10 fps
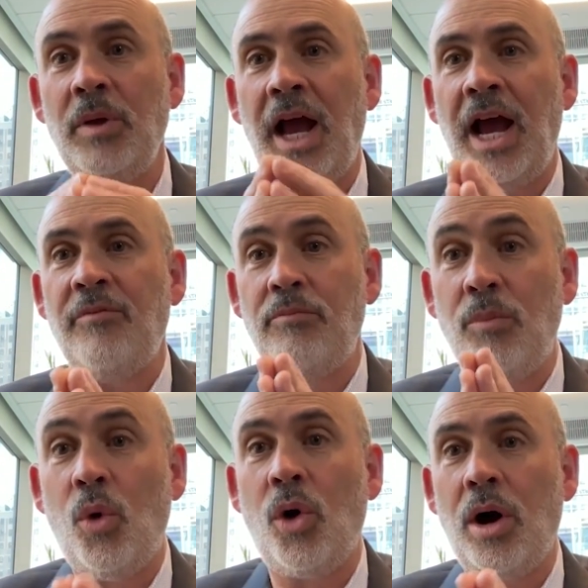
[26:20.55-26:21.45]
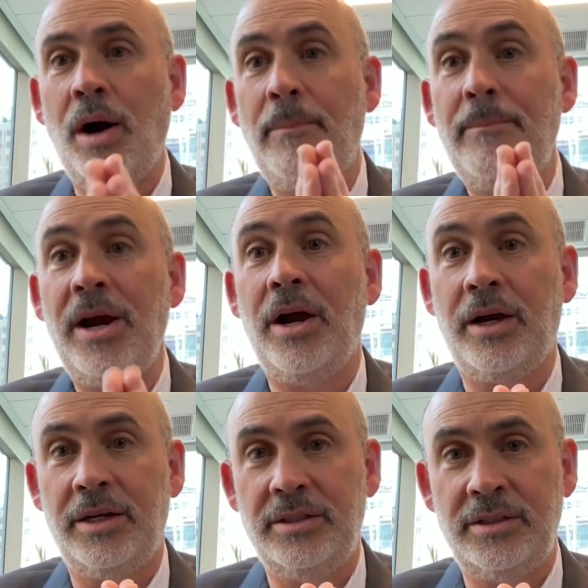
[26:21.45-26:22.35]
have more
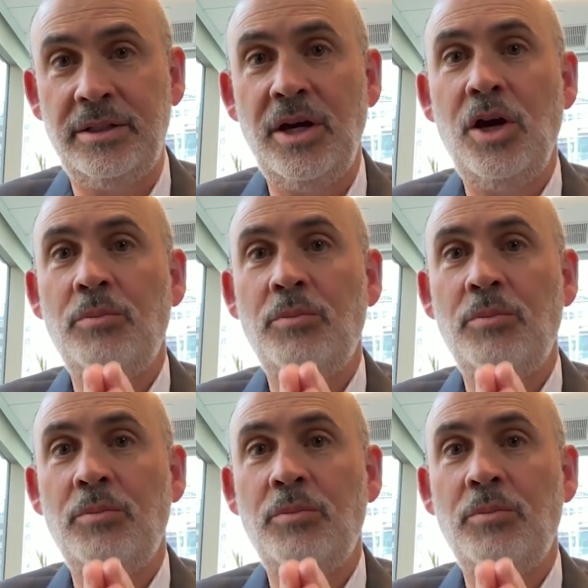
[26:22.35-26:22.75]
Americans